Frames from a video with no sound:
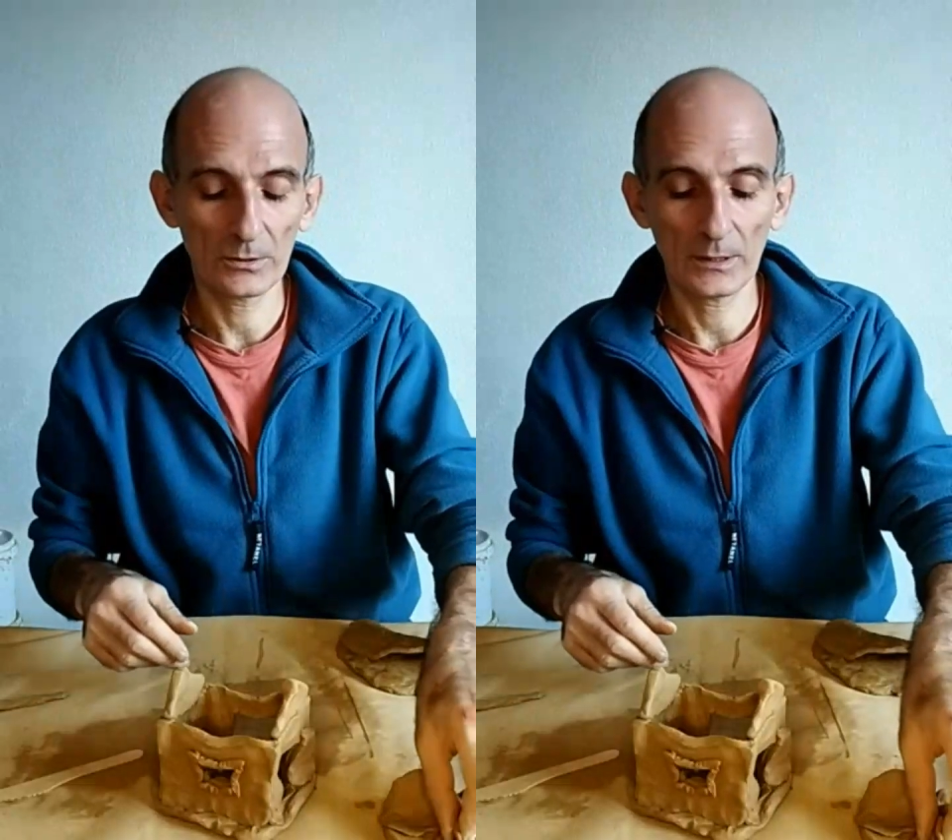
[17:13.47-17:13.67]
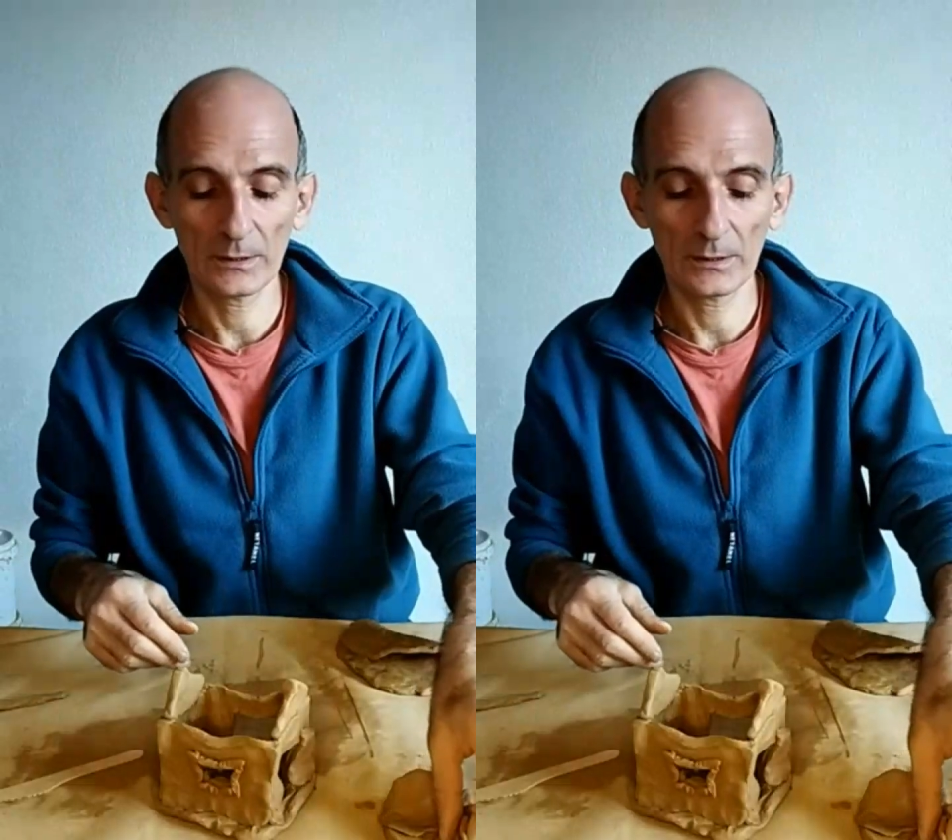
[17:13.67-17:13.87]

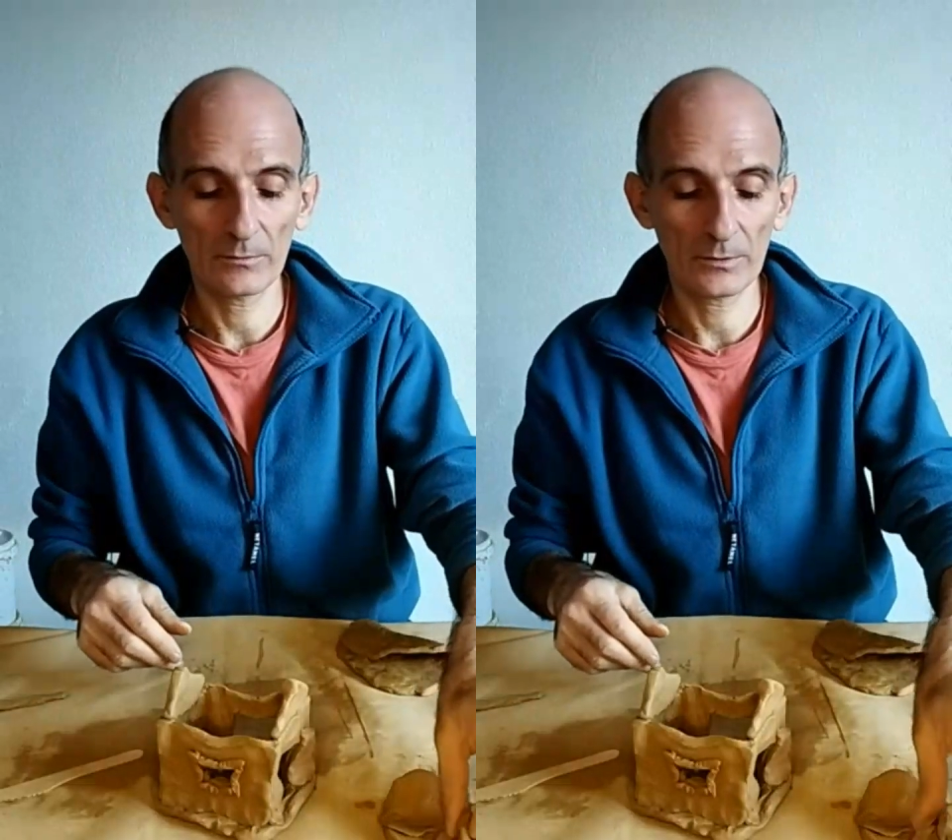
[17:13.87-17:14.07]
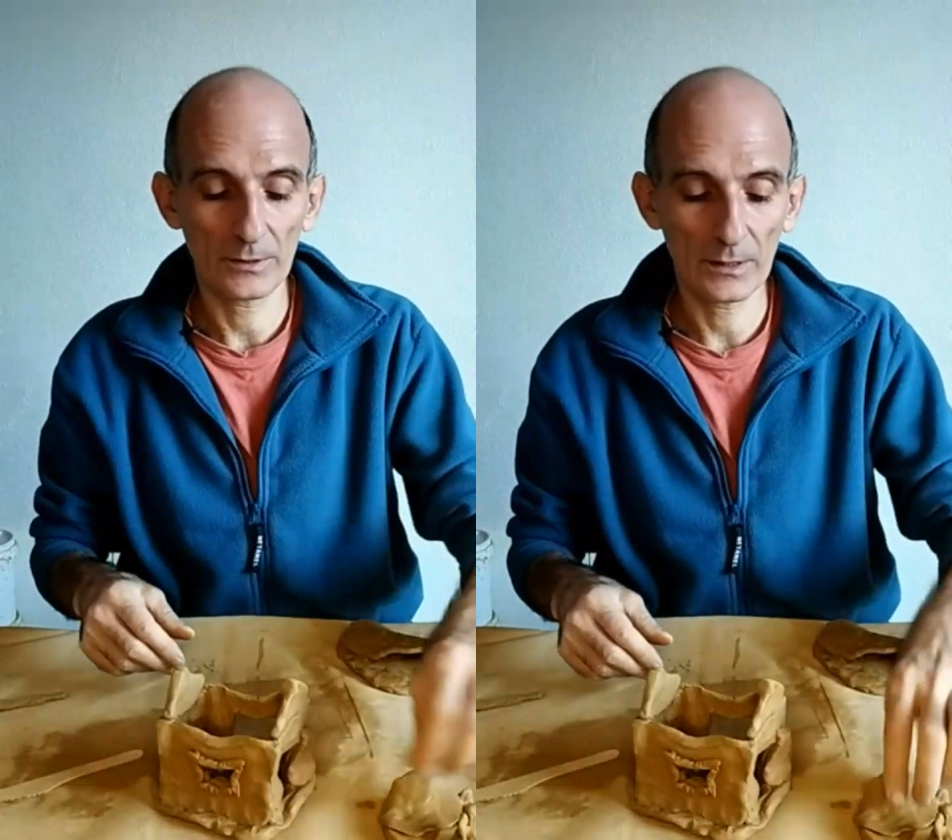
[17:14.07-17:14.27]
and
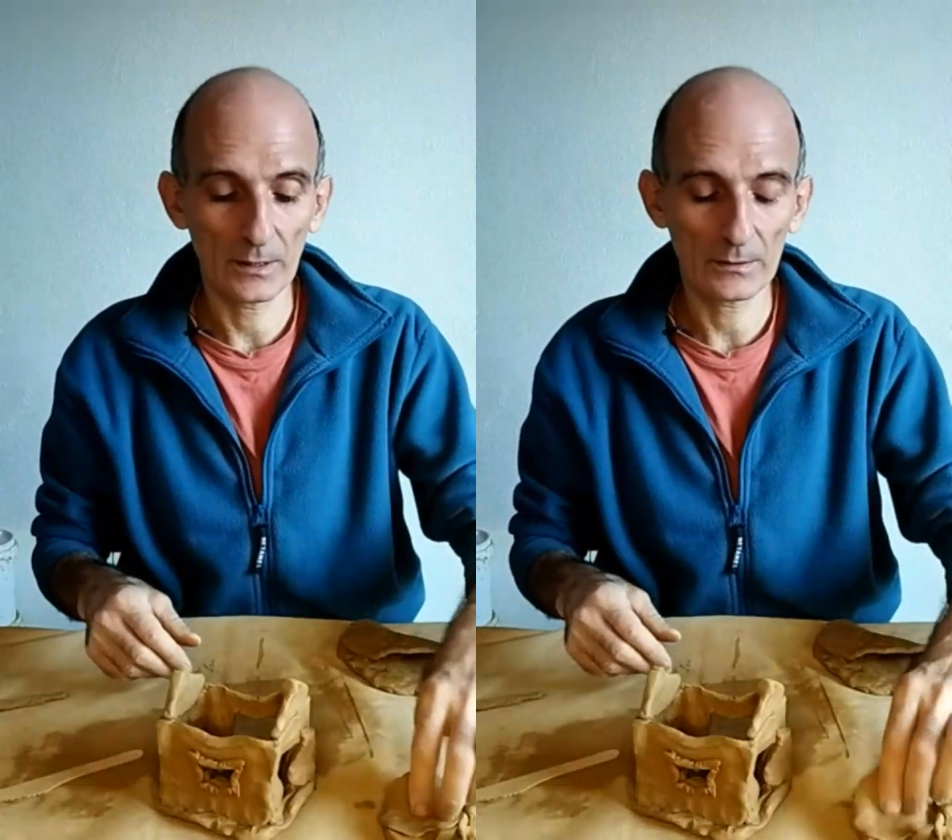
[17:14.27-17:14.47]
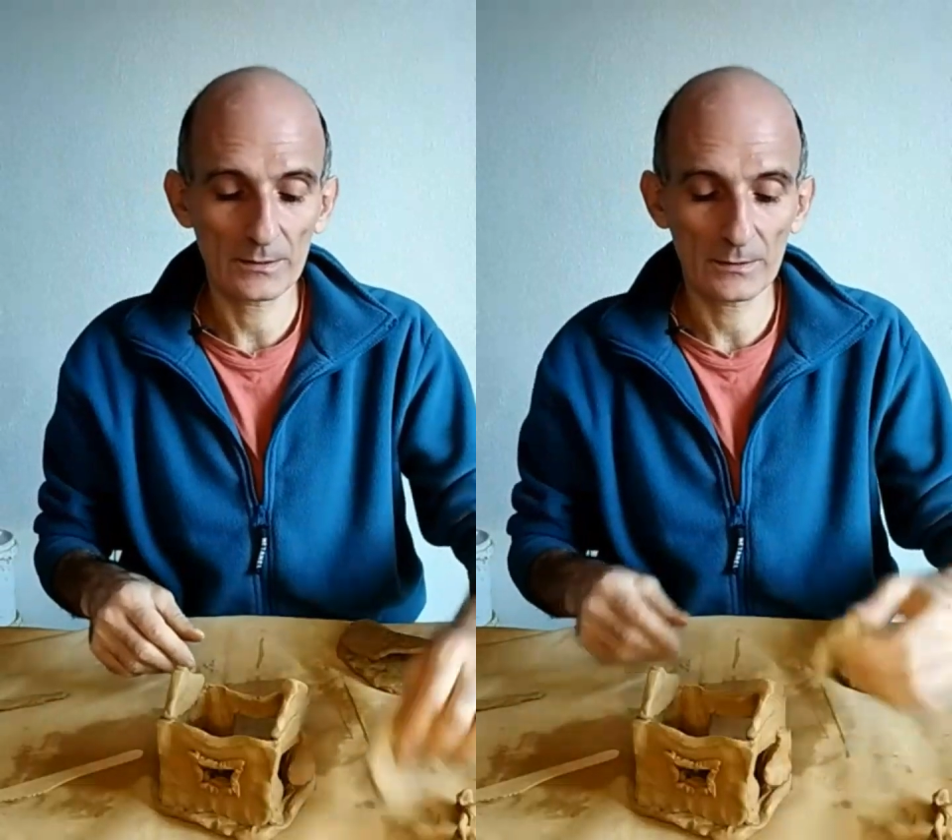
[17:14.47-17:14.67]
everything
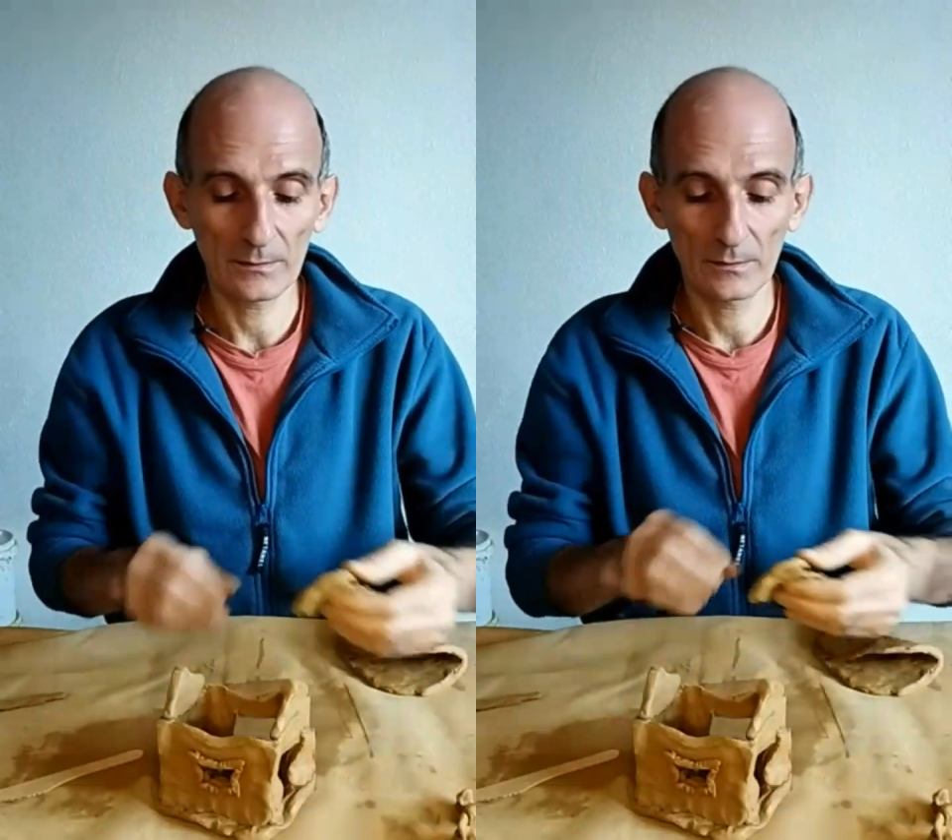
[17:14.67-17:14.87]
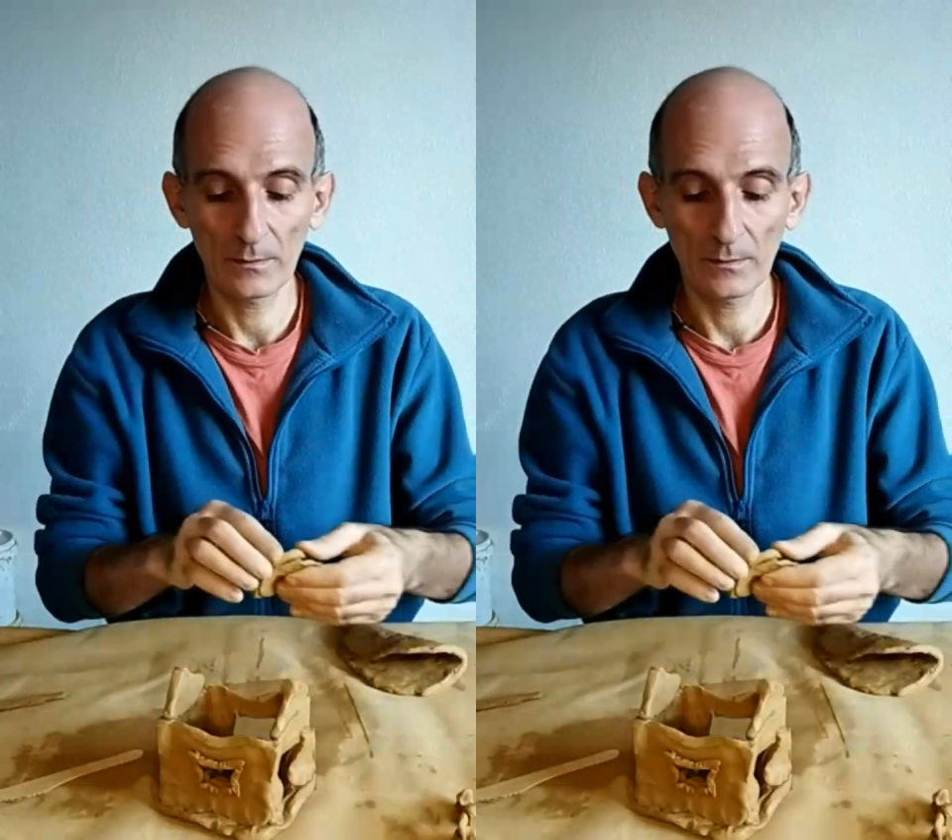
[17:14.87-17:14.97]
else.